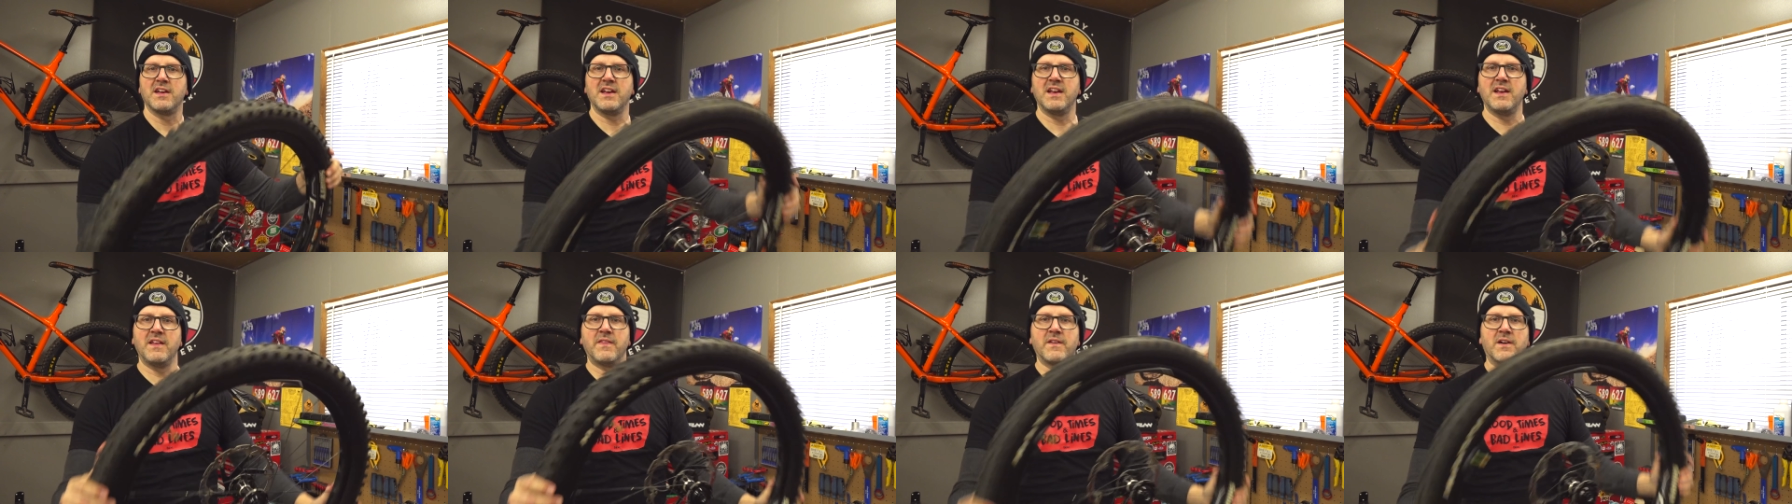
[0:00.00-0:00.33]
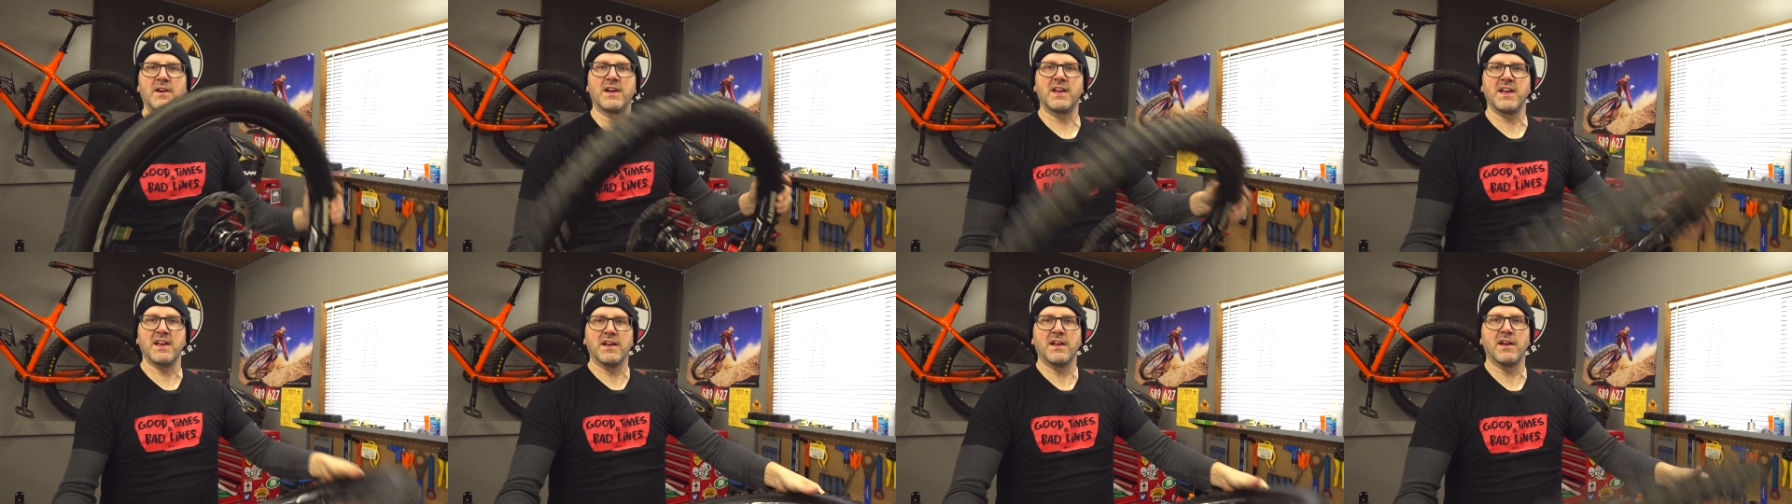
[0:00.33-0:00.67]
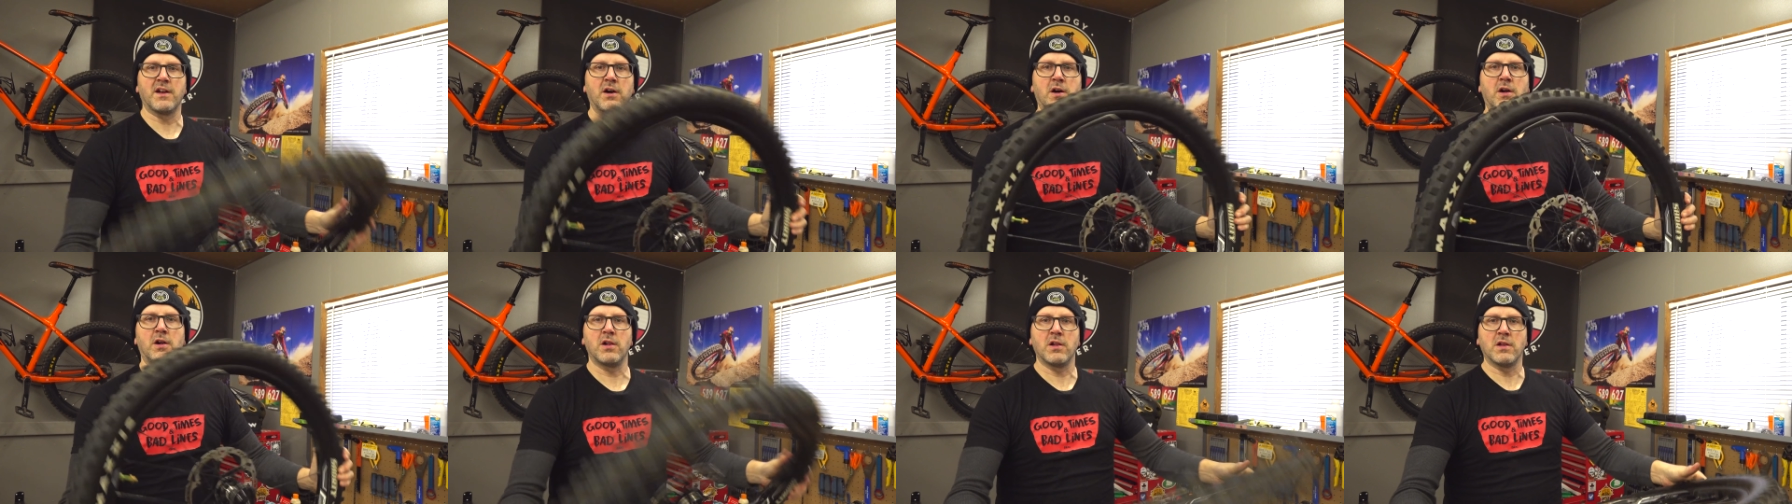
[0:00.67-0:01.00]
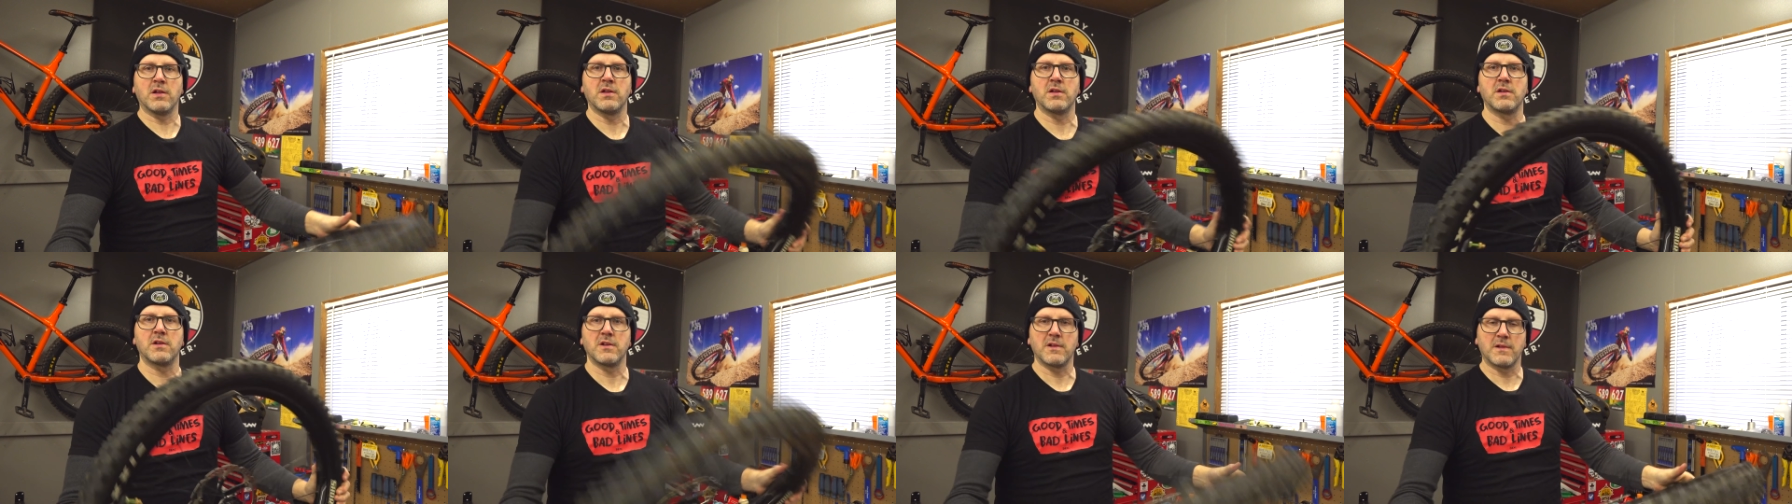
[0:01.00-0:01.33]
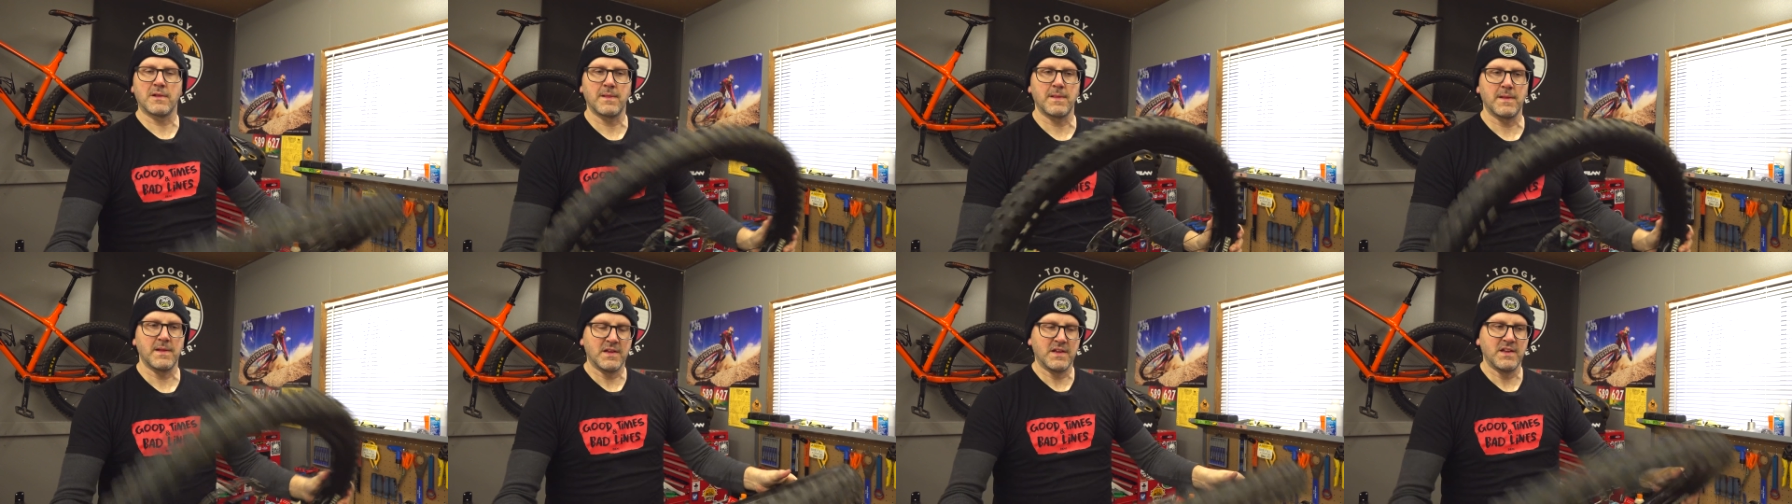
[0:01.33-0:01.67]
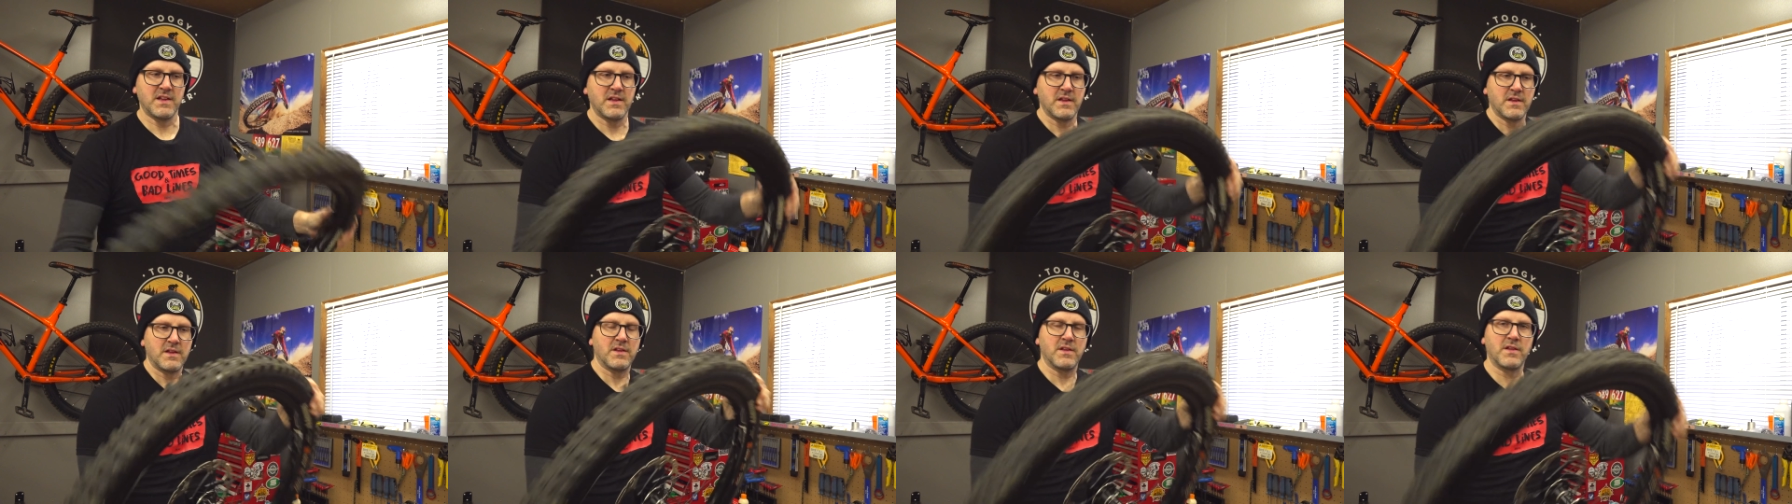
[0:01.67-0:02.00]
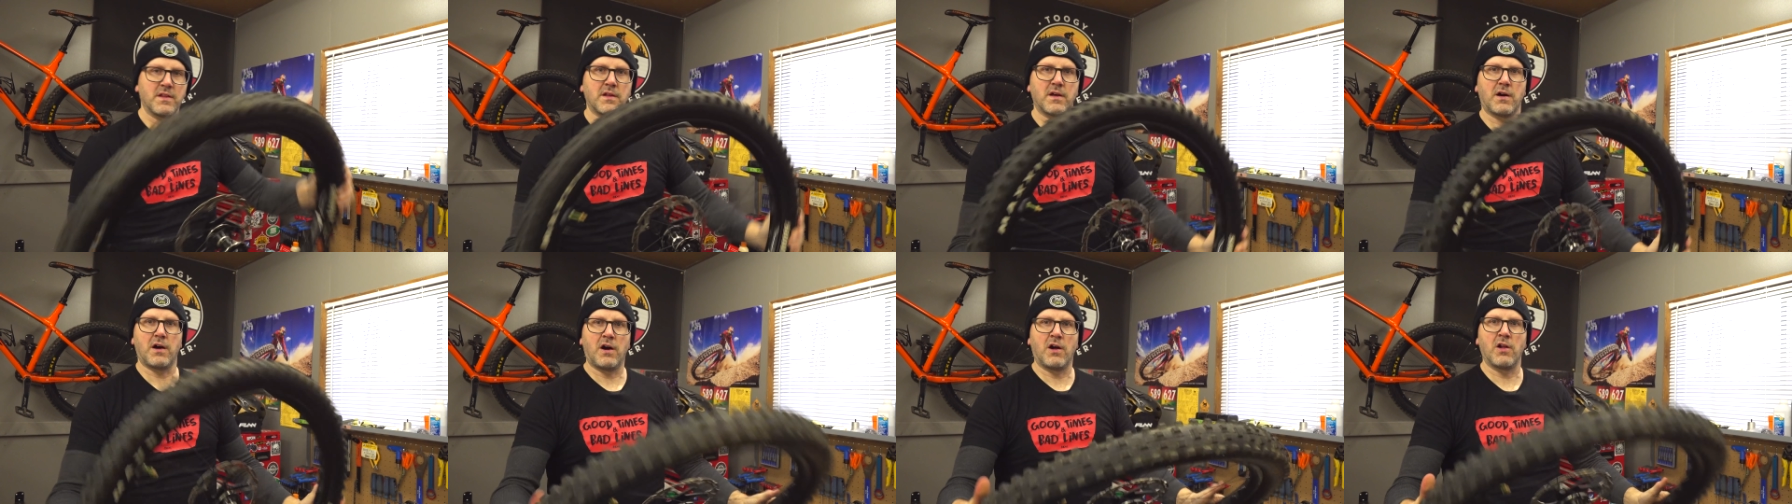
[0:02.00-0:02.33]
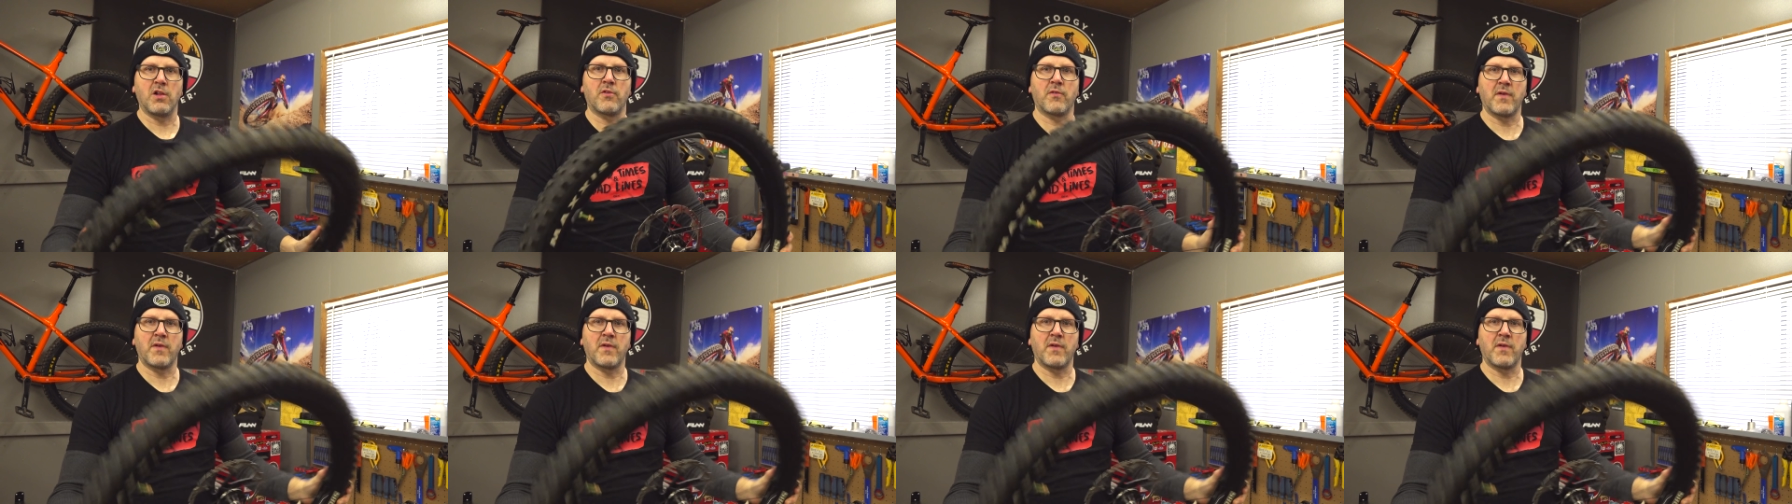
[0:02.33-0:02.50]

in there, getting it all, all